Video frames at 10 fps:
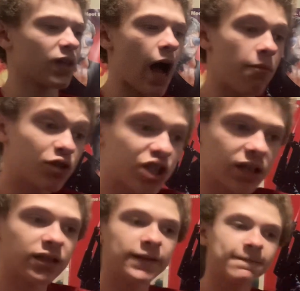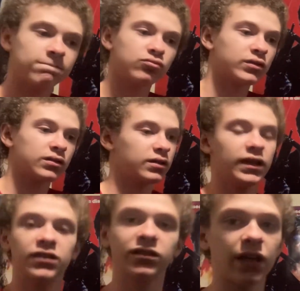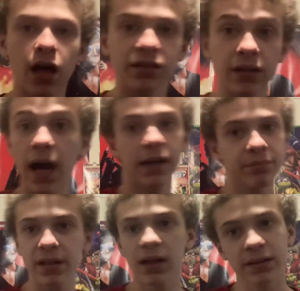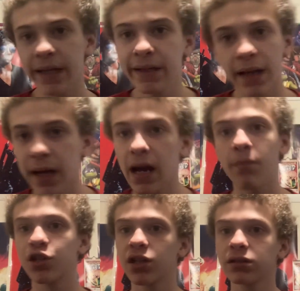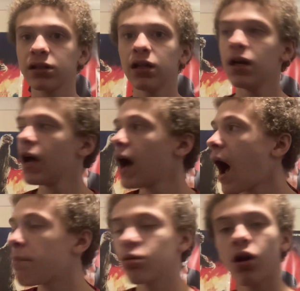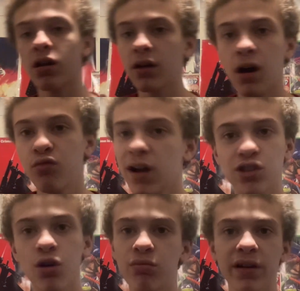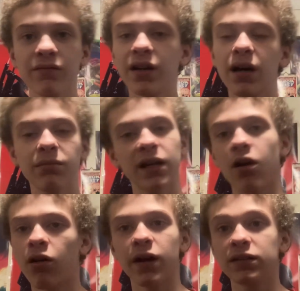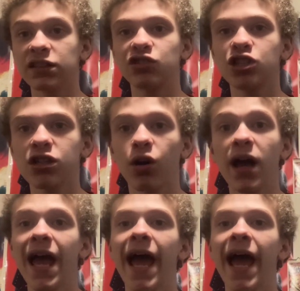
I'm chilling. It's it's I could be a late night. I'm chilling. I put on a, a Retro Rick video. I'm like, all right, let's chill.